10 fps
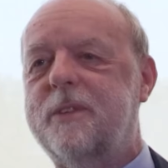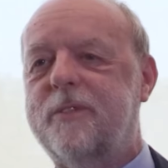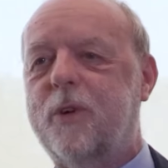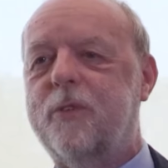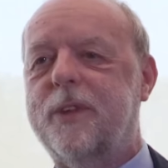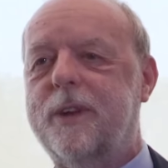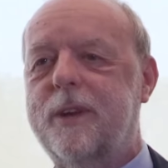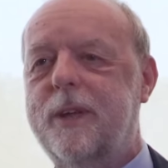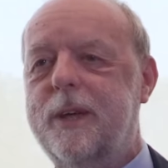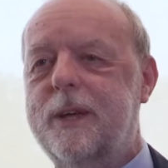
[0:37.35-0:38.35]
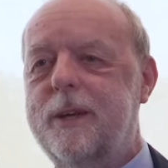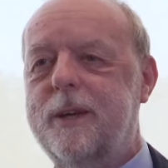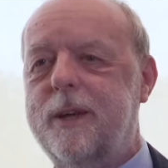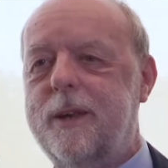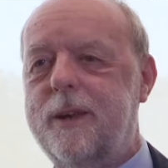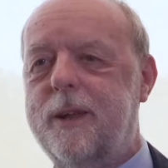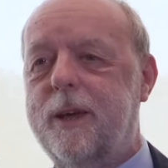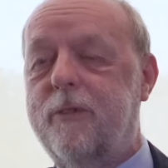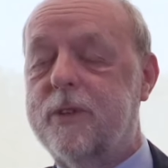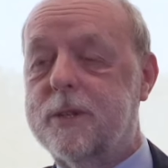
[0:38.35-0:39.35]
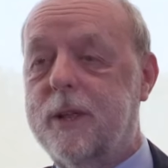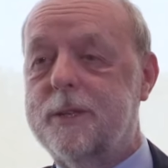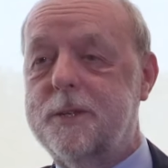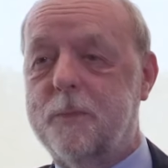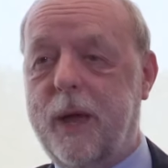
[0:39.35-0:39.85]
involved in facilities